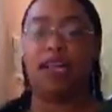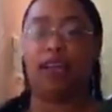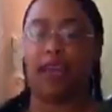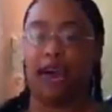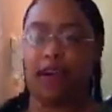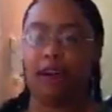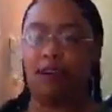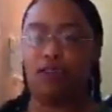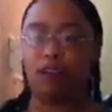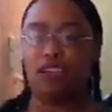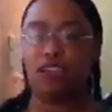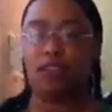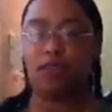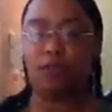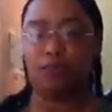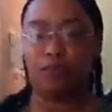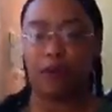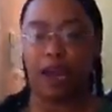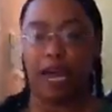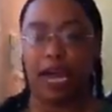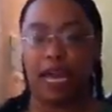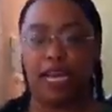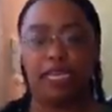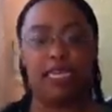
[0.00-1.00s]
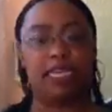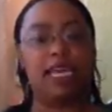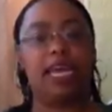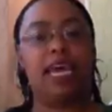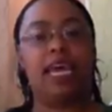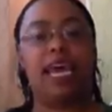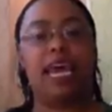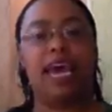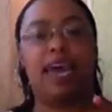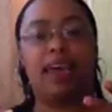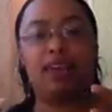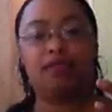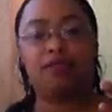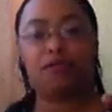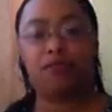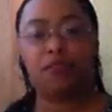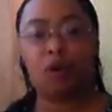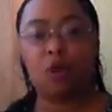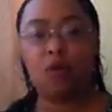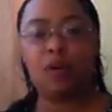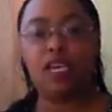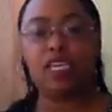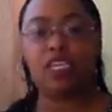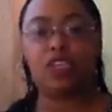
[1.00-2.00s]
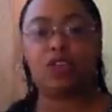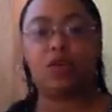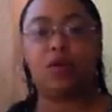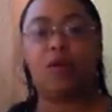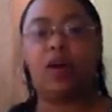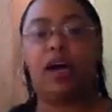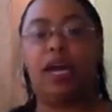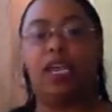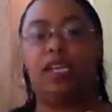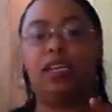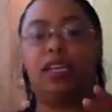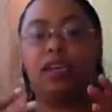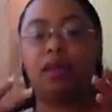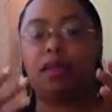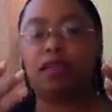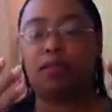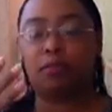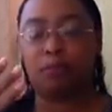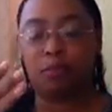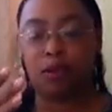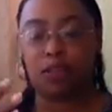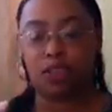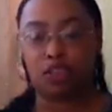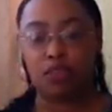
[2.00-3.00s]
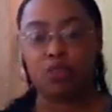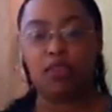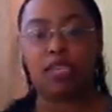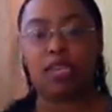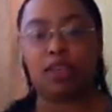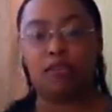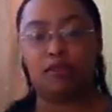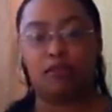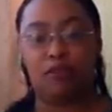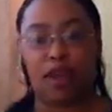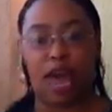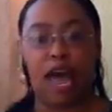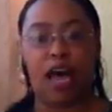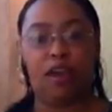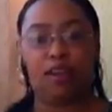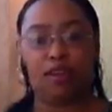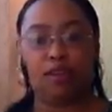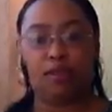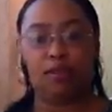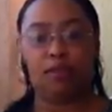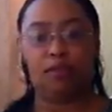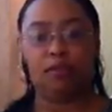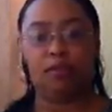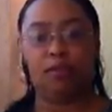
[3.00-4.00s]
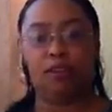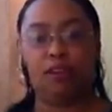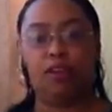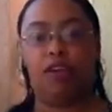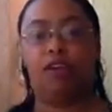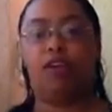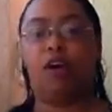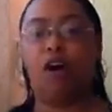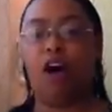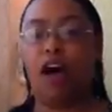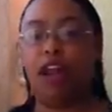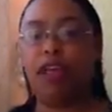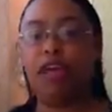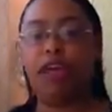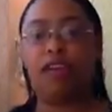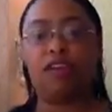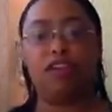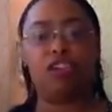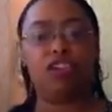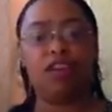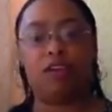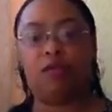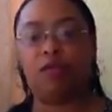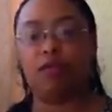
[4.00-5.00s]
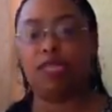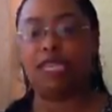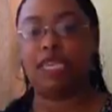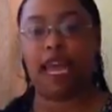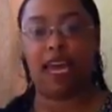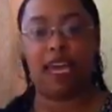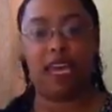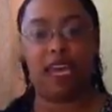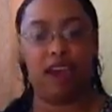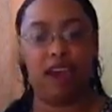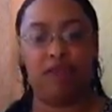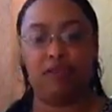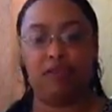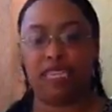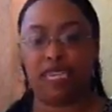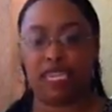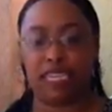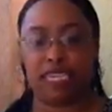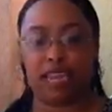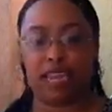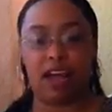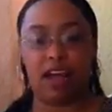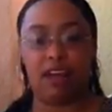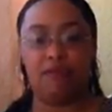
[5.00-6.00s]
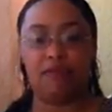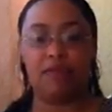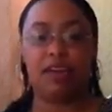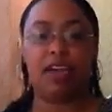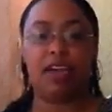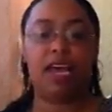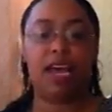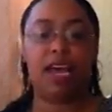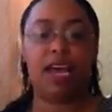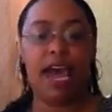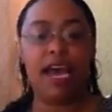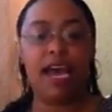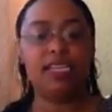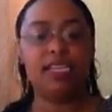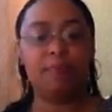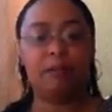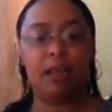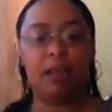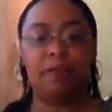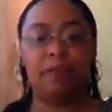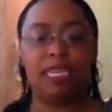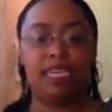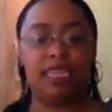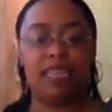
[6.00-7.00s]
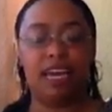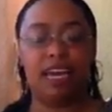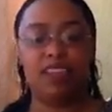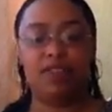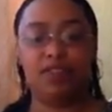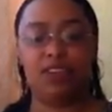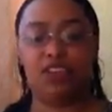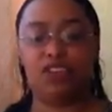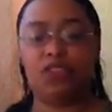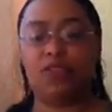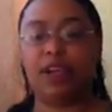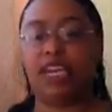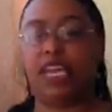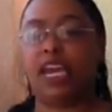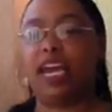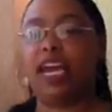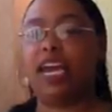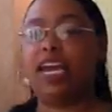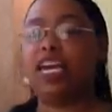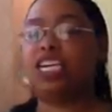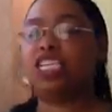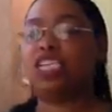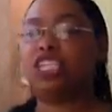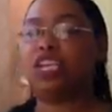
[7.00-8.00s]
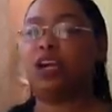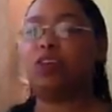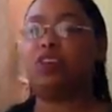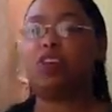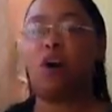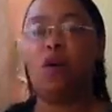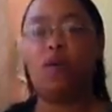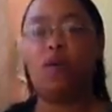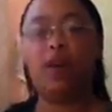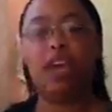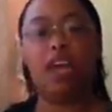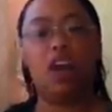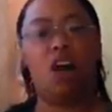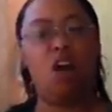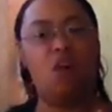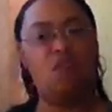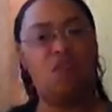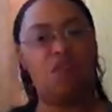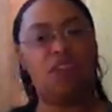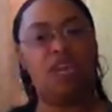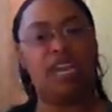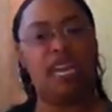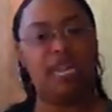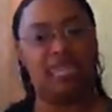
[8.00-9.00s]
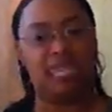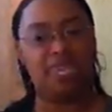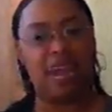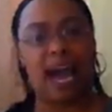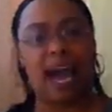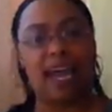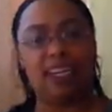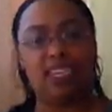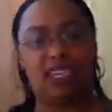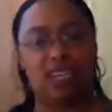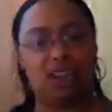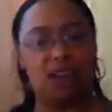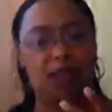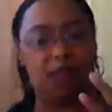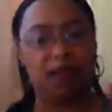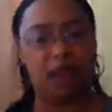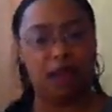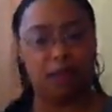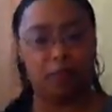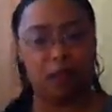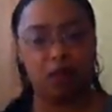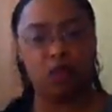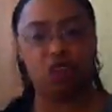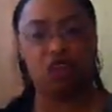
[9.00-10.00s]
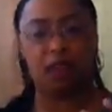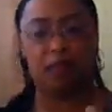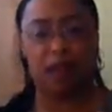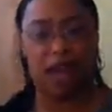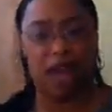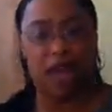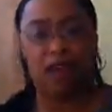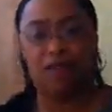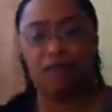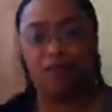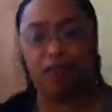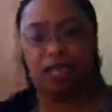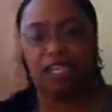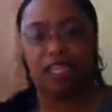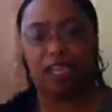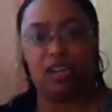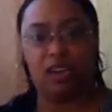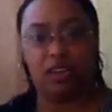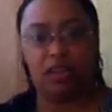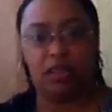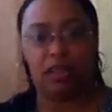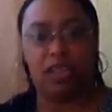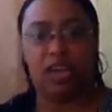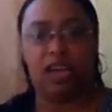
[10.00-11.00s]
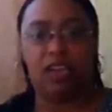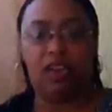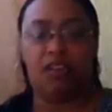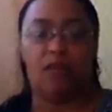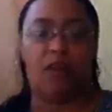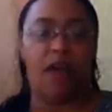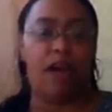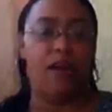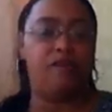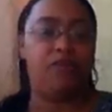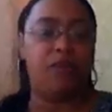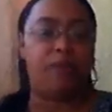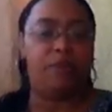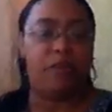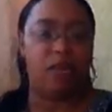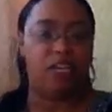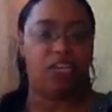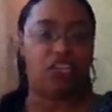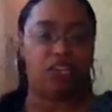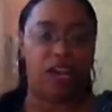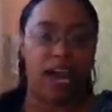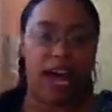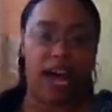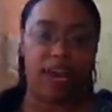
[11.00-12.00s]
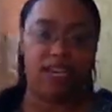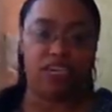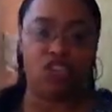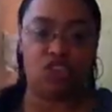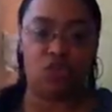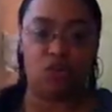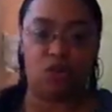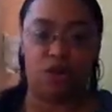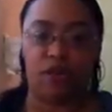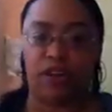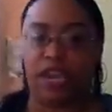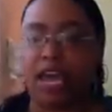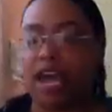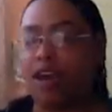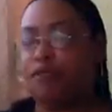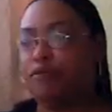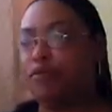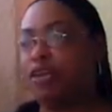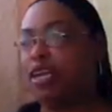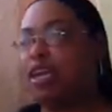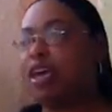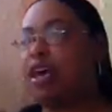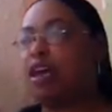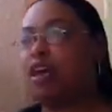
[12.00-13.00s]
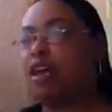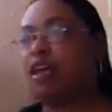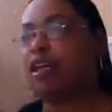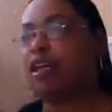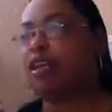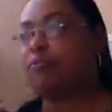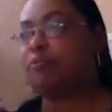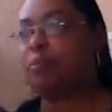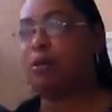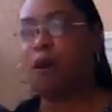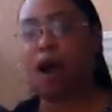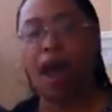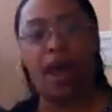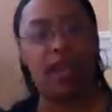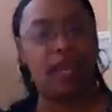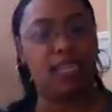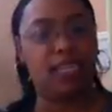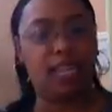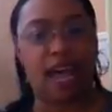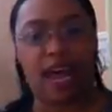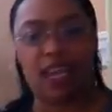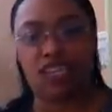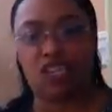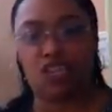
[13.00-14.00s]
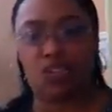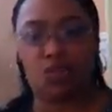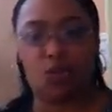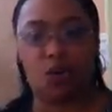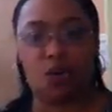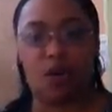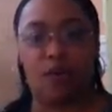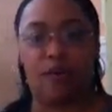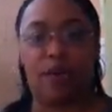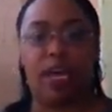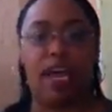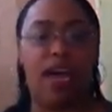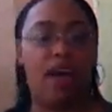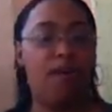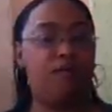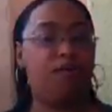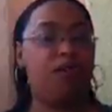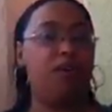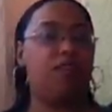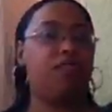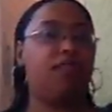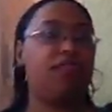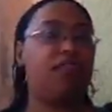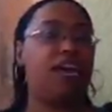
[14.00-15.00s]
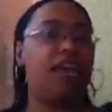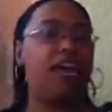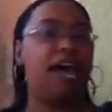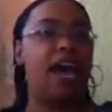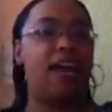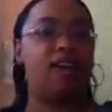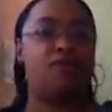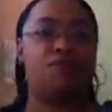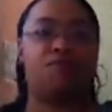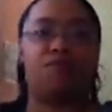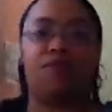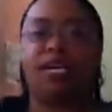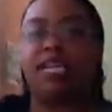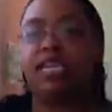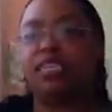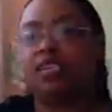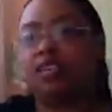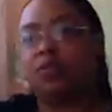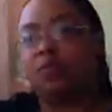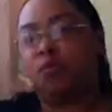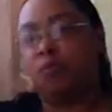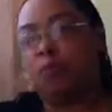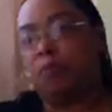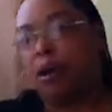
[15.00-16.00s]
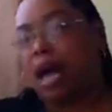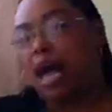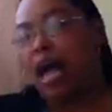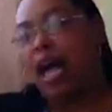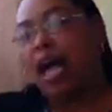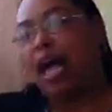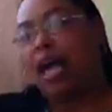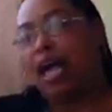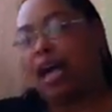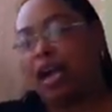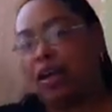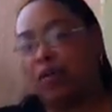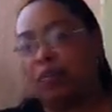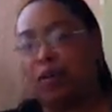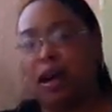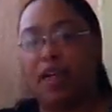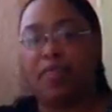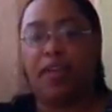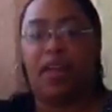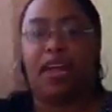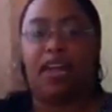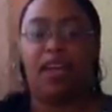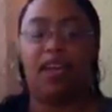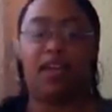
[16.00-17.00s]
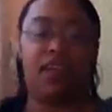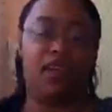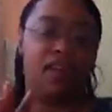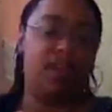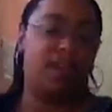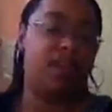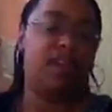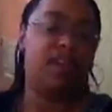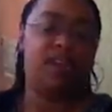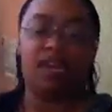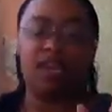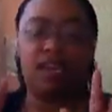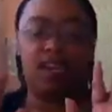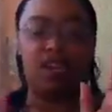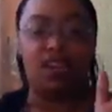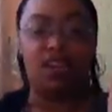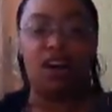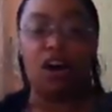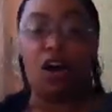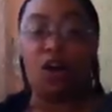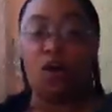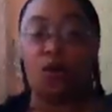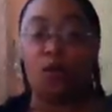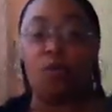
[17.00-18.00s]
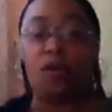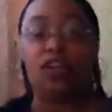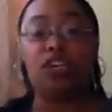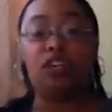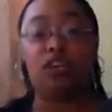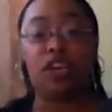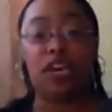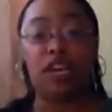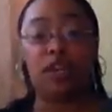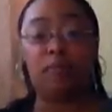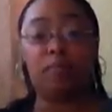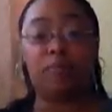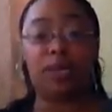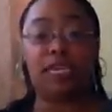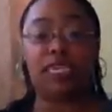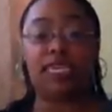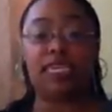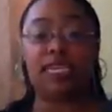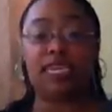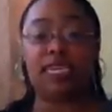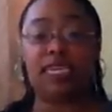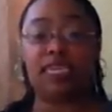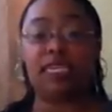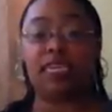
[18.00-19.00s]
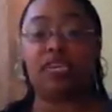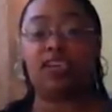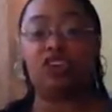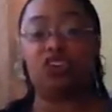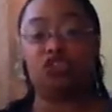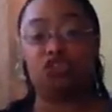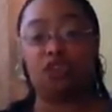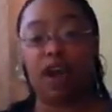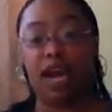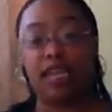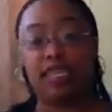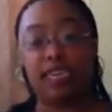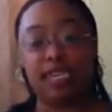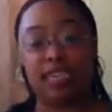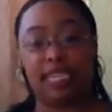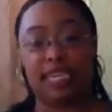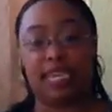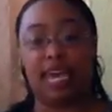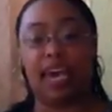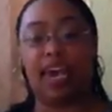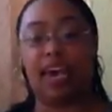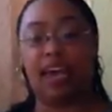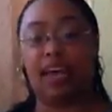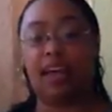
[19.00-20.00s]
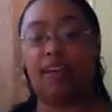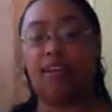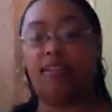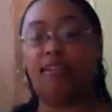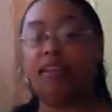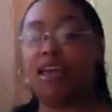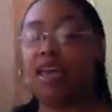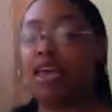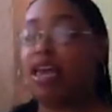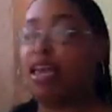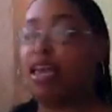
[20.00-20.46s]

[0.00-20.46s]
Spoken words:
let loose of the reins, and focus on producing value. You know, all the other stuff will take care of itself. Hey, Diplomacy, thanks for joining. So don't get overly attached and overly emotional about every single thing. You know, every picture had a story. Every product had a story. Everything had a reason behind why they can't. No, when you're in business and you're trying to scale,